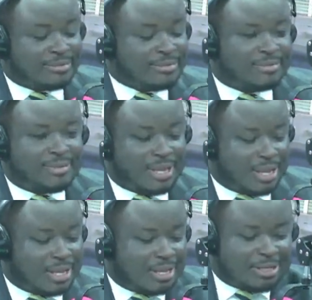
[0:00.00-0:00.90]

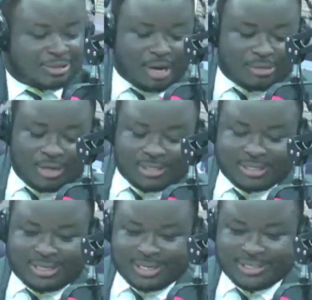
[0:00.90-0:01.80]
Oh,
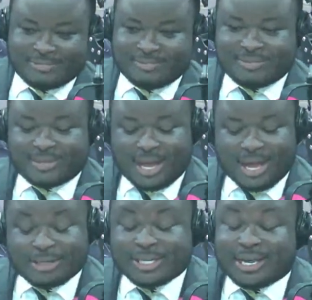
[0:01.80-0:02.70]
splendid.
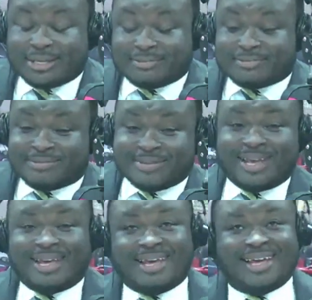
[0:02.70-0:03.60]
Okay. Mine
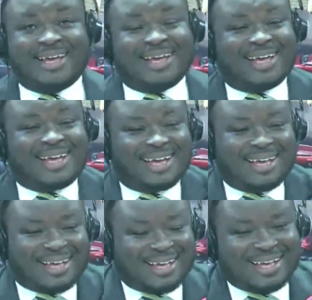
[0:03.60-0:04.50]
was splendid. You
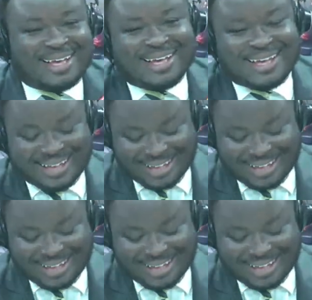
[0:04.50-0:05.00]
understand?